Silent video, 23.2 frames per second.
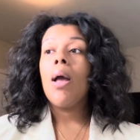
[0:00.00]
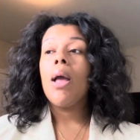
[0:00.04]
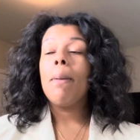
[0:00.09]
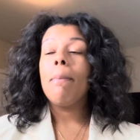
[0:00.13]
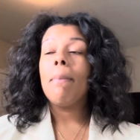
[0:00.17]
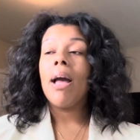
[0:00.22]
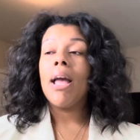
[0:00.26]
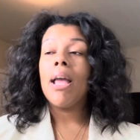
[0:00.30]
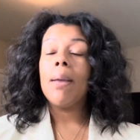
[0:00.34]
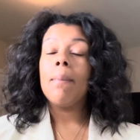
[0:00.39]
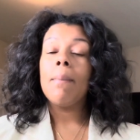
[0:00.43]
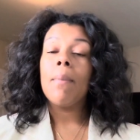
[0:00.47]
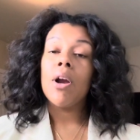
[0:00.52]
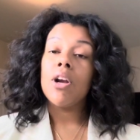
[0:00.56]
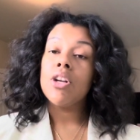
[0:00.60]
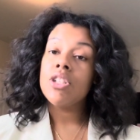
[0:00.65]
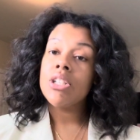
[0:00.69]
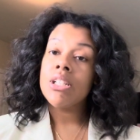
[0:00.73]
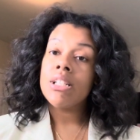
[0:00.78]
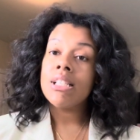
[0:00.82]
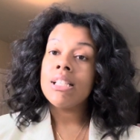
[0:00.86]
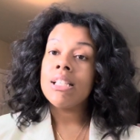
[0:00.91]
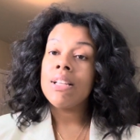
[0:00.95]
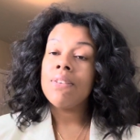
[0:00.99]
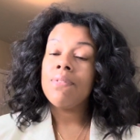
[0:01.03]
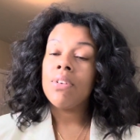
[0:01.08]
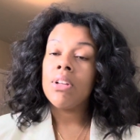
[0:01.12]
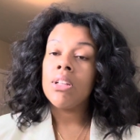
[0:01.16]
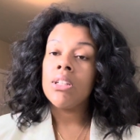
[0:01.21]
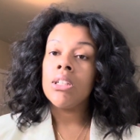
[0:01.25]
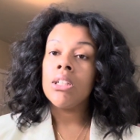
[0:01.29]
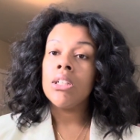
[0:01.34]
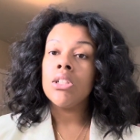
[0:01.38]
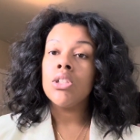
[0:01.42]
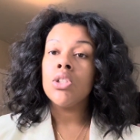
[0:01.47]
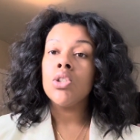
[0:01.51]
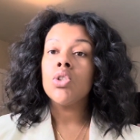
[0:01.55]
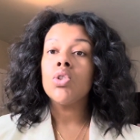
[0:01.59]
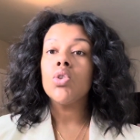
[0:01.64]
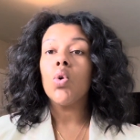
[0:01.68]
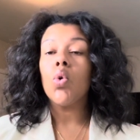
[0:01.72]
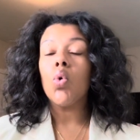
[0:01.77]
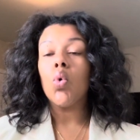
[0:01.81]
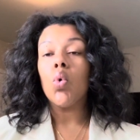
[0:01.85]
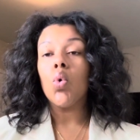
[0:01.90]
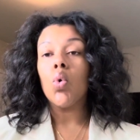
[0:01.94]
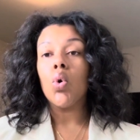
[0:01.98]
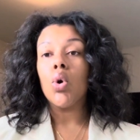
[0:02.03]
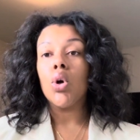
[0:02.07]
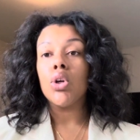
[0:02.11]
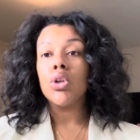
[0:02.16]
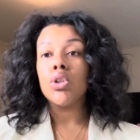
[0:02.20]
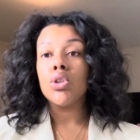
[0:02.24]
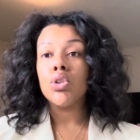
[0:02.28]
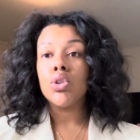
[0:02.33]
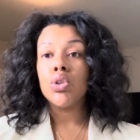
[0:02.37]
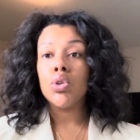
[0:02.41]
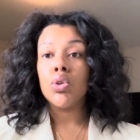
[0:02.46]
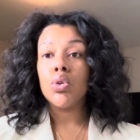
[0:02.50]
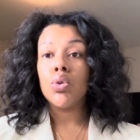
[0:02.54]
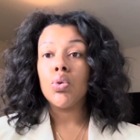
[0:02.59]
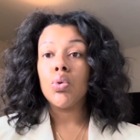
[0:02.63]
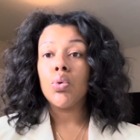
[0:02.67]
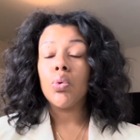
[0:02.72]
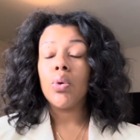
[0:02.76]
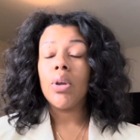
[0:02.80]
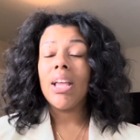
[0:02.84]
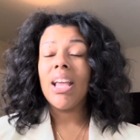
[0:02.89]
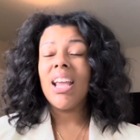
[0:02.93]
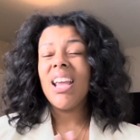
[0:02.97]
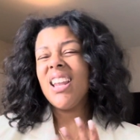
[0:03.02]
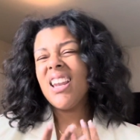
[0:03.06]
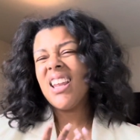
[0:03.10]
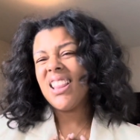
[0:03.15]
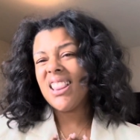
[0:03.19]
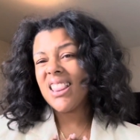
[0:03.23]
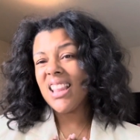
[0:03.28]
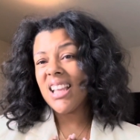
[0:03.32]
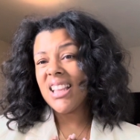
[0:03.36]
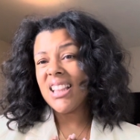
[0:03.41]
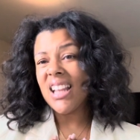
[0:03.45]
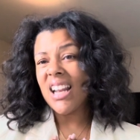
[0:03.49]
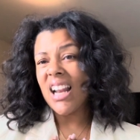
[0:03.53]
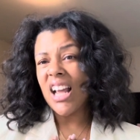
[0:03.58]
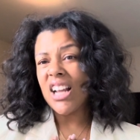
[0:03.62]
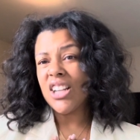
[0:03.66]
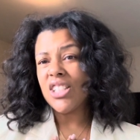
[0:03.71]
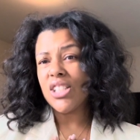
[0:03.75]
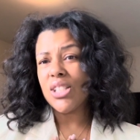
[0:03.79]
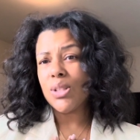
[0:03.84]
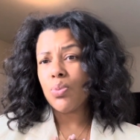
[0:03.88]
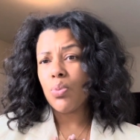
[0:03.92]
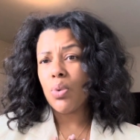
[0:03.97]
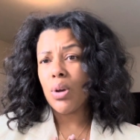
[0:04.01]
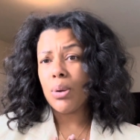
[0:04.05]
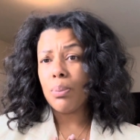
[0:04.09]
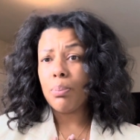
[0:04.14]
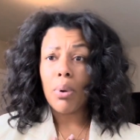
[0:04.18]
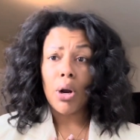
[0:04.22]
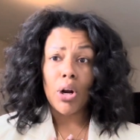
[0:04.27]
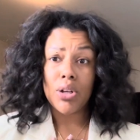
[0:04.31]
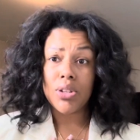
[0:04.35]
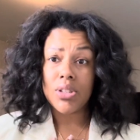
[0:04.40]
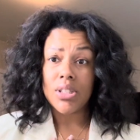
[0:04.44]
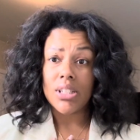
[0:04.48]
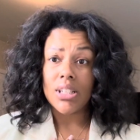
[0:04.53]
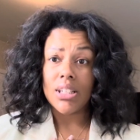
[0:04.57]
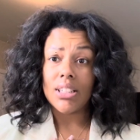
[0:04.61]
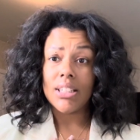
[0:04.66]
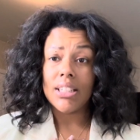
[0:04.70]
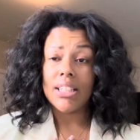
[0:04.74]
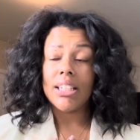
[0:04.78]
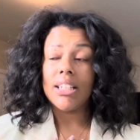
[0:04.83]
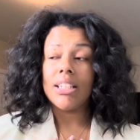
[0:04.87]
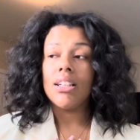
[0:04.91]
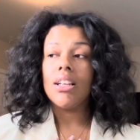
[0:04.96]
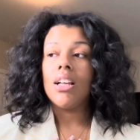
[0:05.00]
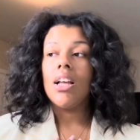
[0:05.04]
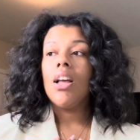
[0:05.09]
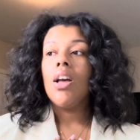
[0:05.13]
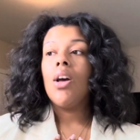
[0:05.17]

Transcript: my emergency funds or to anything that I just want personally,